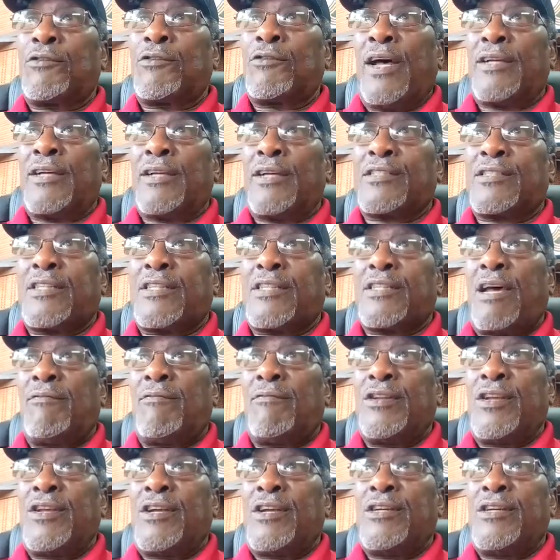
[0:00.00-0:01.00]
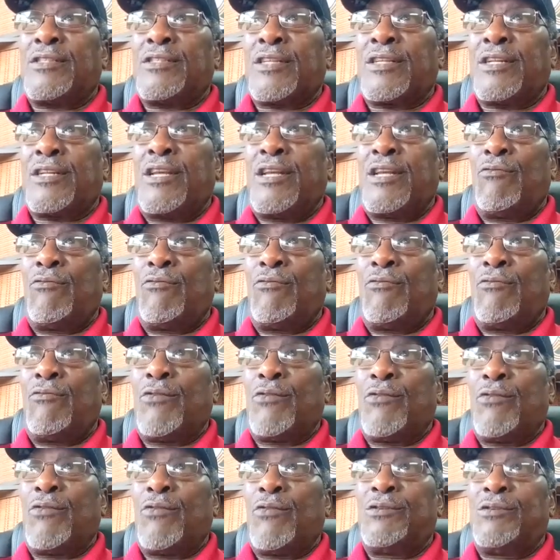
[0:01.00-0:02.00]
7 years that he went to
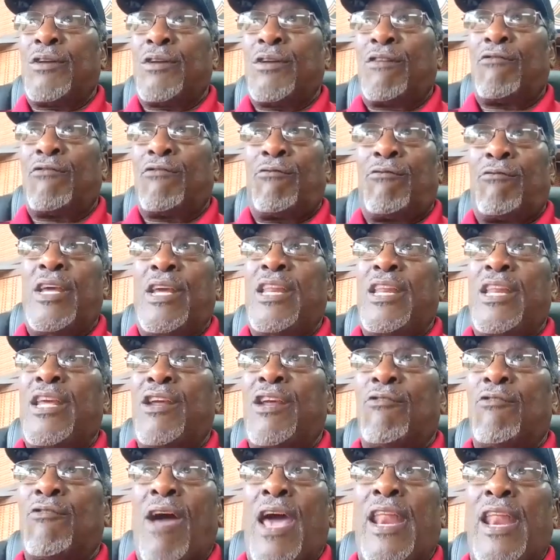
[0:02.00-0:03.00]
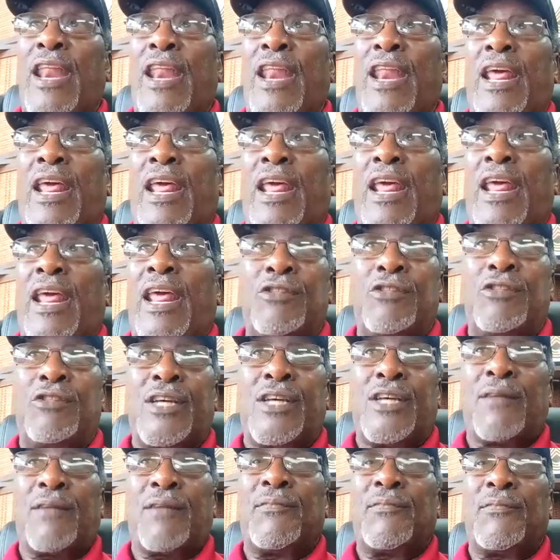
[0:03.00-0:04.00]
school of reading, writing, and
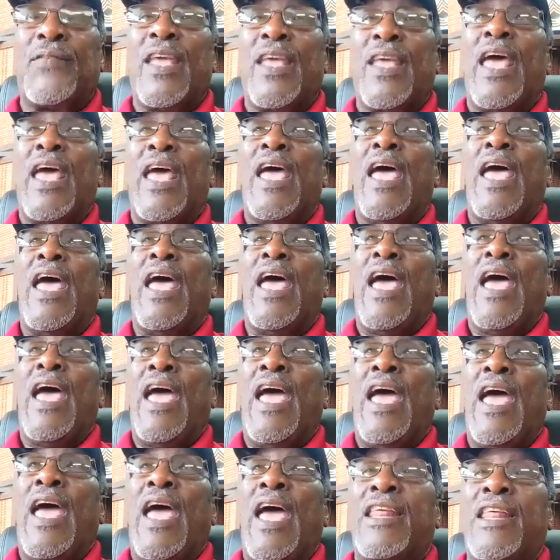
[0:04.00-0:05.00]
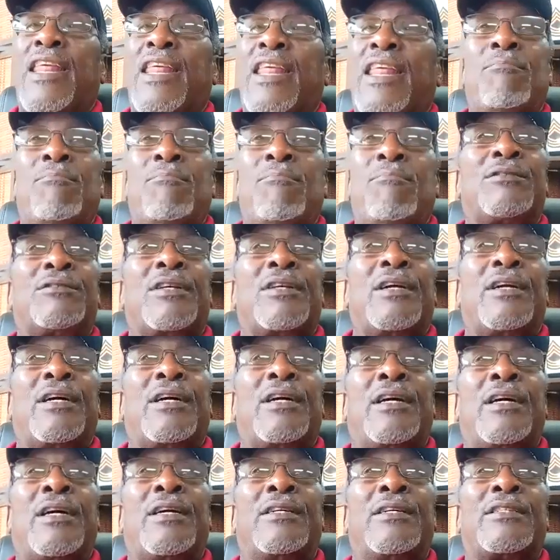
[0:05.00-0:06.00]
arithmetic, and he built
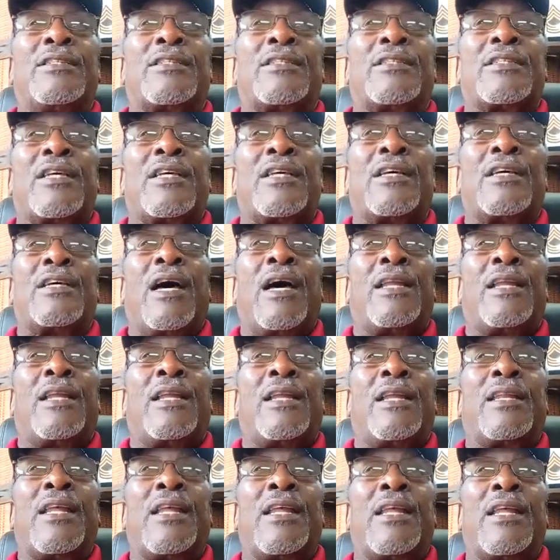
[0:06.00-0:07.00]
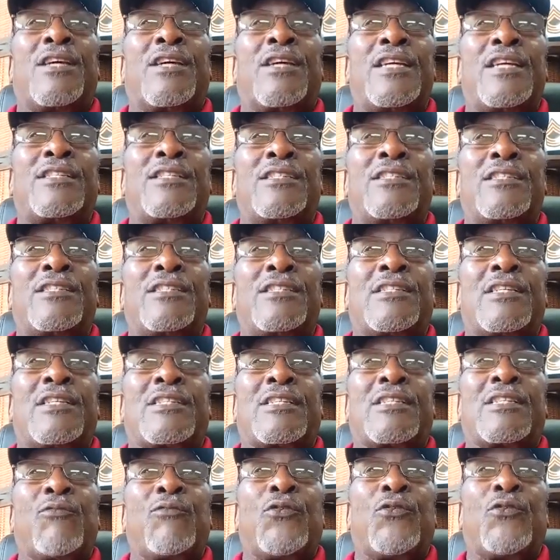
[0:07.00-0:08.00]
an education
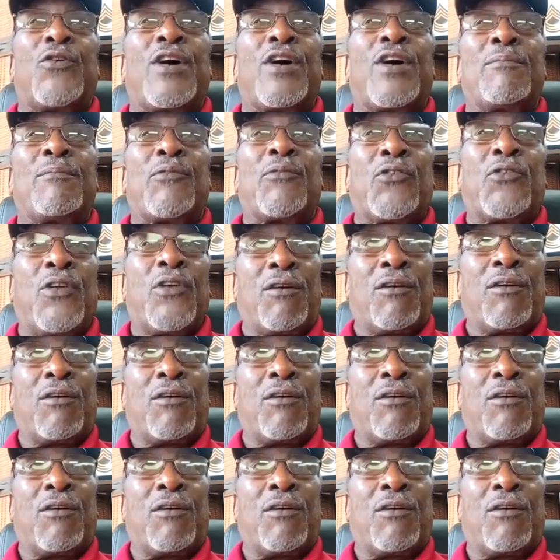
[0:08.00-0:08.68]
system for himself.